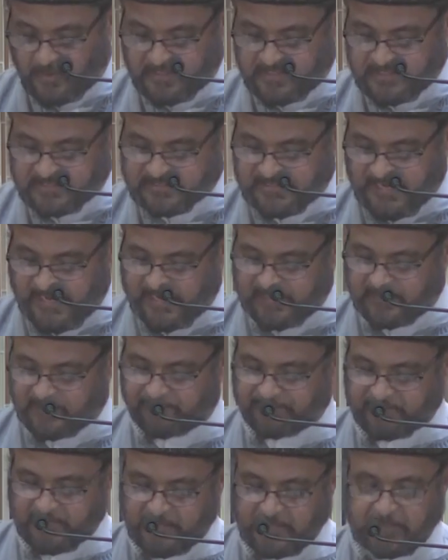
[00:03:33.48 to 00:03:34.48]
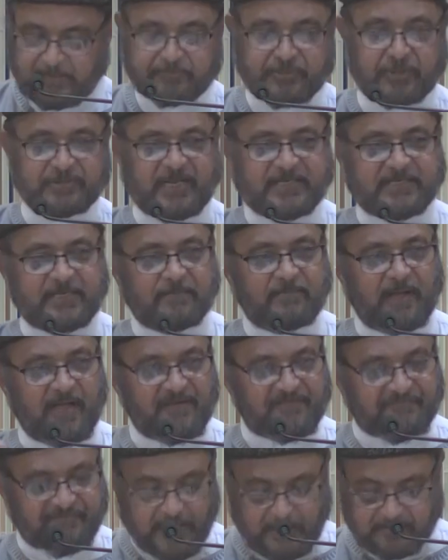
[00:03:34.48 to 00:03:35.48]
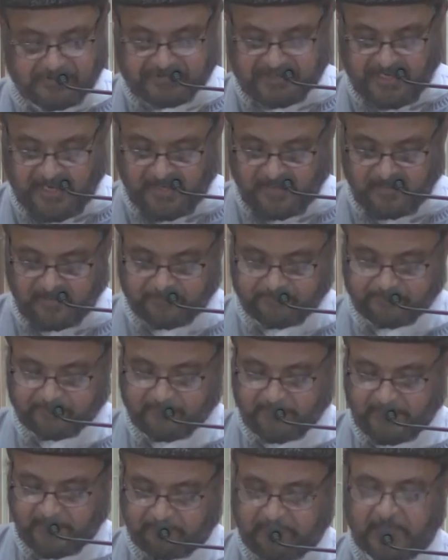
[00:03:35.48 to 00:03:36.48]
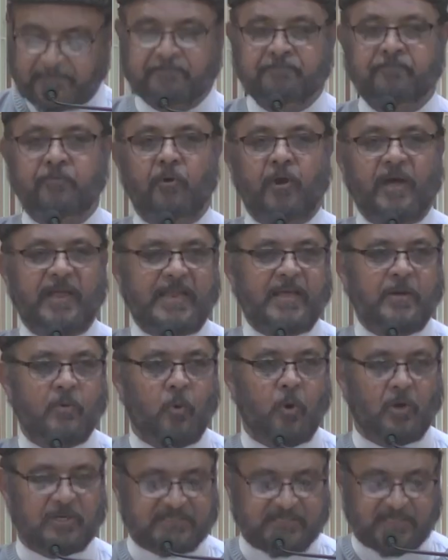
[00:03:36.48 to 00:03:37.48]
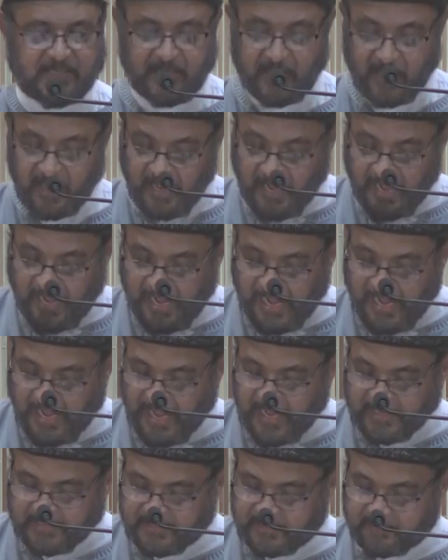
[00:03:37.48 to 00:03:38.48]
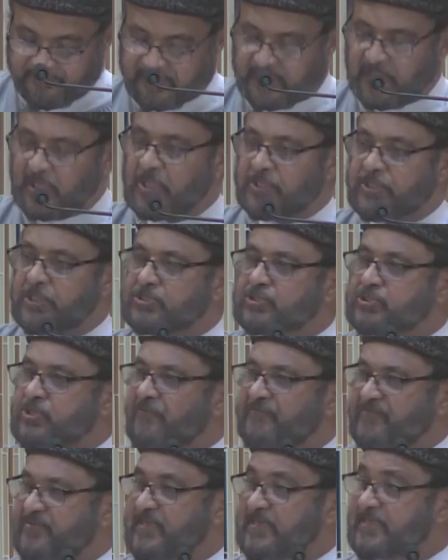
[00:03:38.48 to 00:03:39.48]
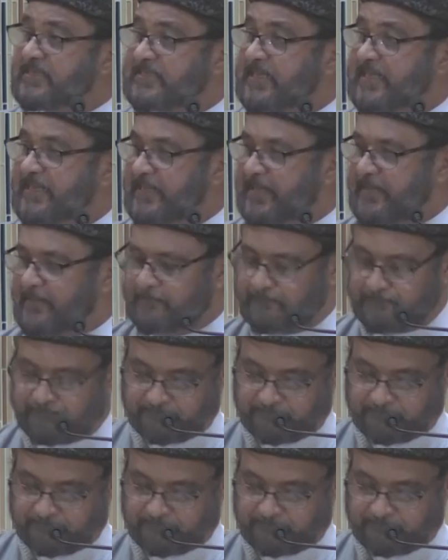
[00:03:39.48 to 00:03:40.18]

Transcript: inside, protected by a firm shell, but boiling water hardened the softened interior